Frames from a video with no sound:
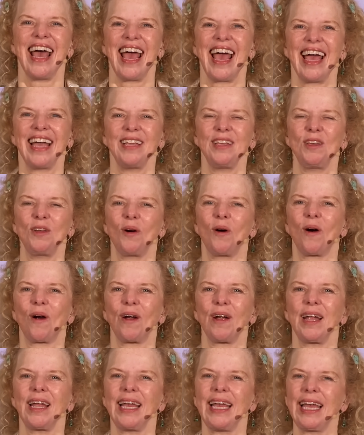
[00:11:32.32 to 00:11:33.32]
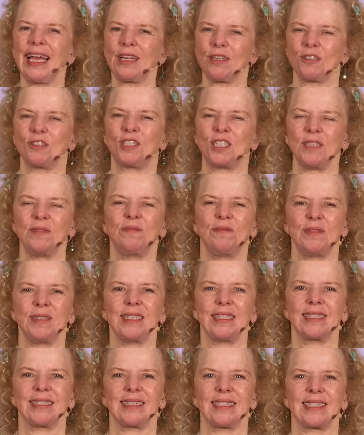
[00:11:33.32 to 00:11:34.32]
and your energy
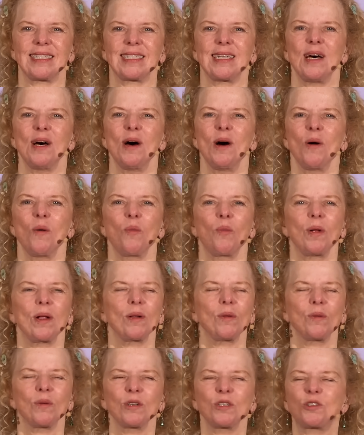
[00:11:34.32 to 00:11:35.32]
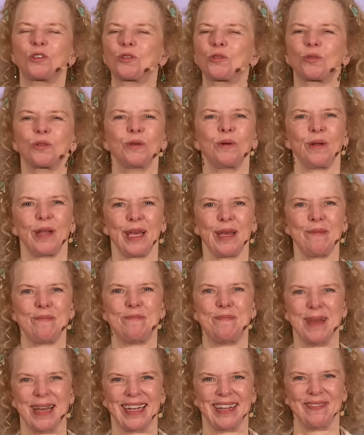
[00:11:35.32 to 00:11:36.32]
fields will truly
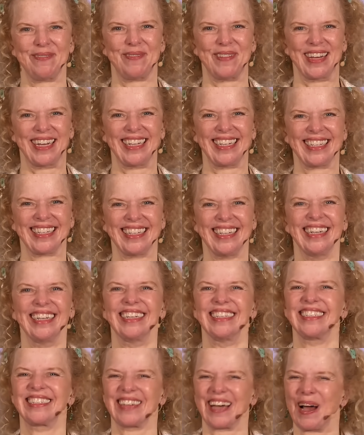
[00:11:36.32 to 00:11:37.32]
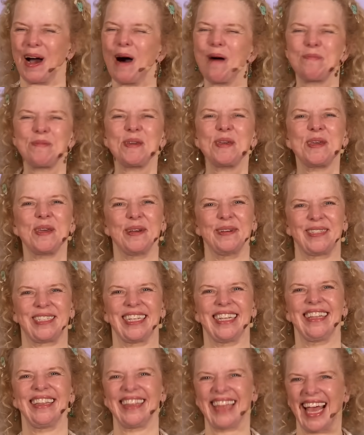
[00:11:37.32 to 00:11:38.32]
benefit. So I hope you use
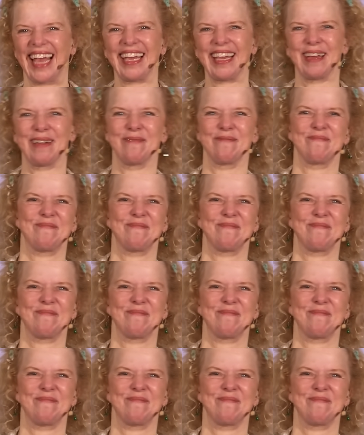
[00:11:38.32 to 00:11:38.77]
it. Thank you.